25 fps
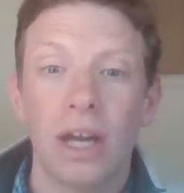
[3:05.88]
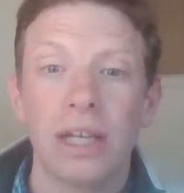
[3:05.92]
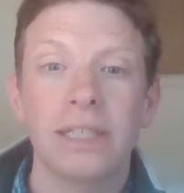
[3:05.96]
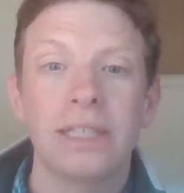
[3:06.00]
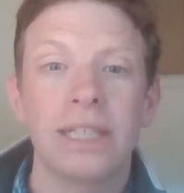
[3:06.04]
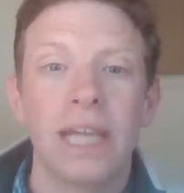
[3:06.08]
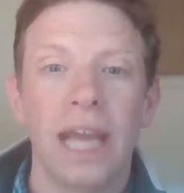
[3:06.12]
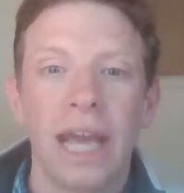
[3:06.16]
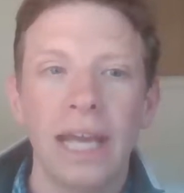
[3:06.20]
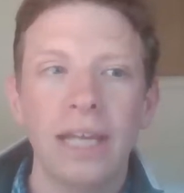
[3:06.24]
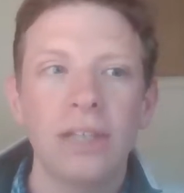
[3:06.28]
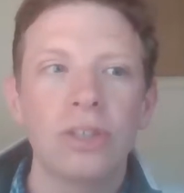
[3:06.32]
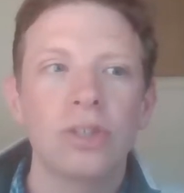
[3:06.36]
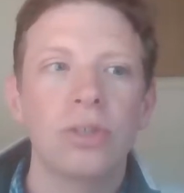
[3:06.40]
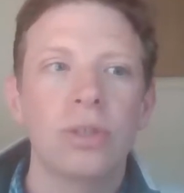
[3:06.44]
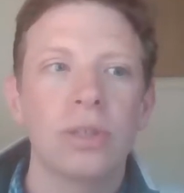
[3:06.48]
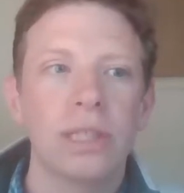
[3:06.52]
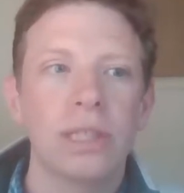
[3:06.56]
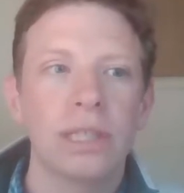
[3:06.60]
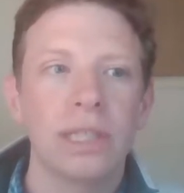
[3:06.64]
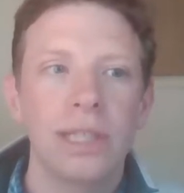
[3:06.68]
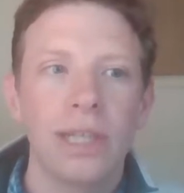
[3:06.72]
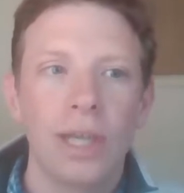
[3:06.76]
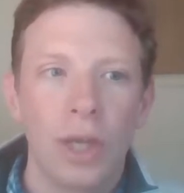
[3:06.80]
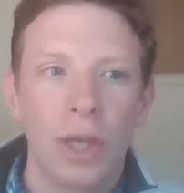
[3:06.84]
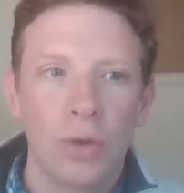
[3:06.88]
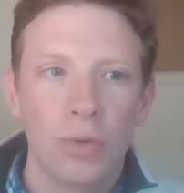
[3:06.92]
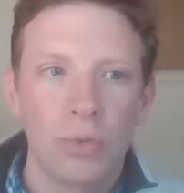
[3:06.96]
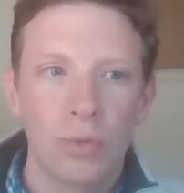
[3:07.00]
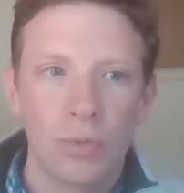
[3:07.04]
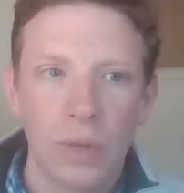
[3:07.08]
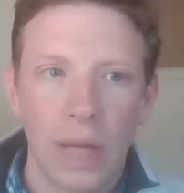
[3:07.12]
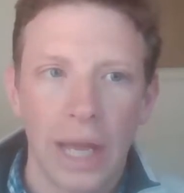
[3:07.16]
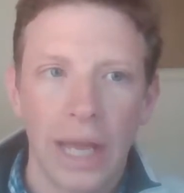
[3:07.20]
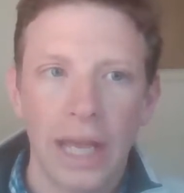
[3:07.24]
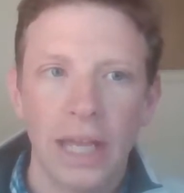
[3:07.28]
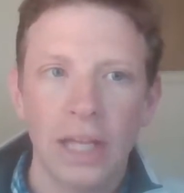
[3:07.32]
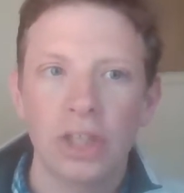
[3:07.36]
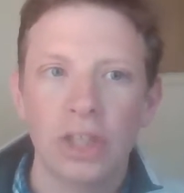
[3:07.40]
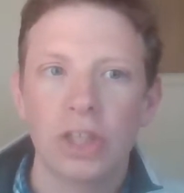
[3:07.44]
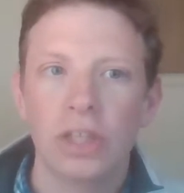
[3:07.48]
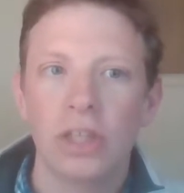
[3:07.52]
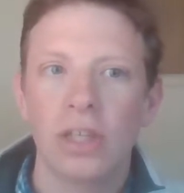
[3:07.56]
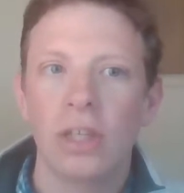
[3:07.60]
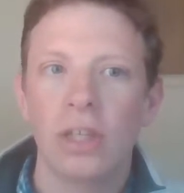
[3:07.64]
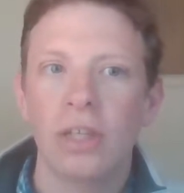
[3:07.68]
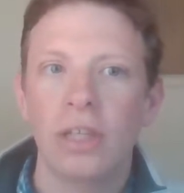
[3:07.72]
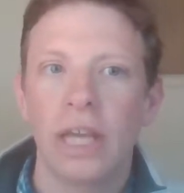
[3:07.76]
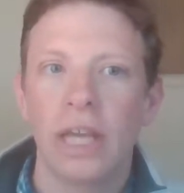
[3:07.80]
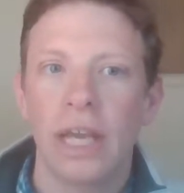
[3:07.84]
are naturally
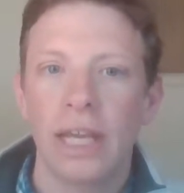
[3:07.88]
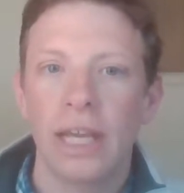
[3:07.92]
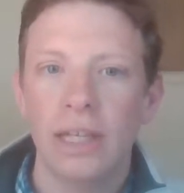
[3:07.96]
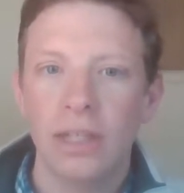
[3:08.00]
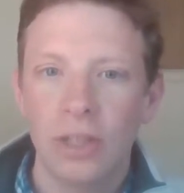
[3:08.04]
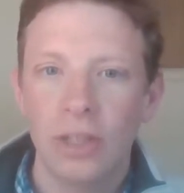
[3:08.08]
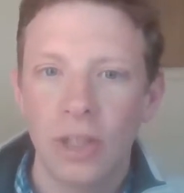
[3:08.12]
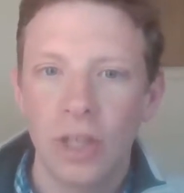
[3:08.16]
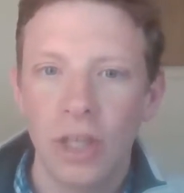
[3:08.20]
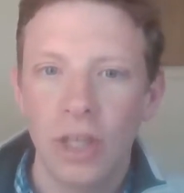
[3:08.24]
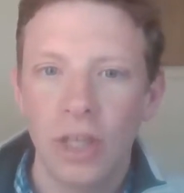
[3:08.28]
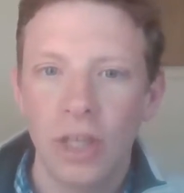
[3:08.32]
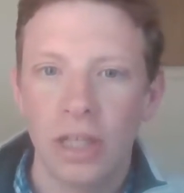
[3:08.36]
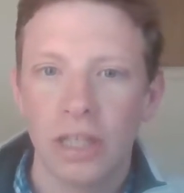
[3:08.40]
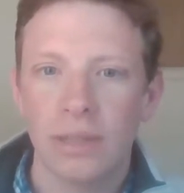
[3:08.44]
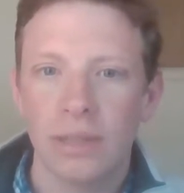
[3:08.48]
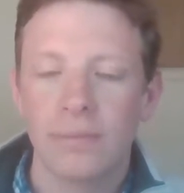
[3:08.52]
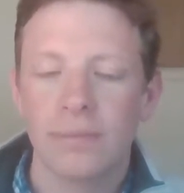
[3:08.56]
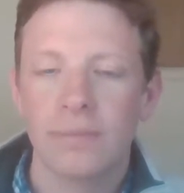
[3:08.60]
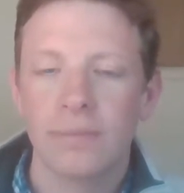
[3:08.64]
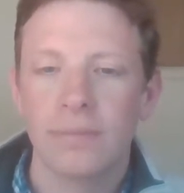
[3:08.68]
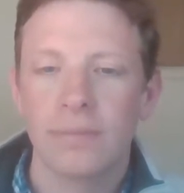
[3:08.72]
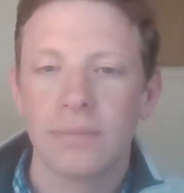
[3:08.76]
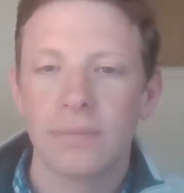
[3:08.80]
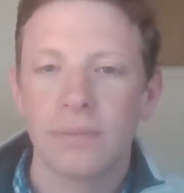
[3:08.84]
rational and good.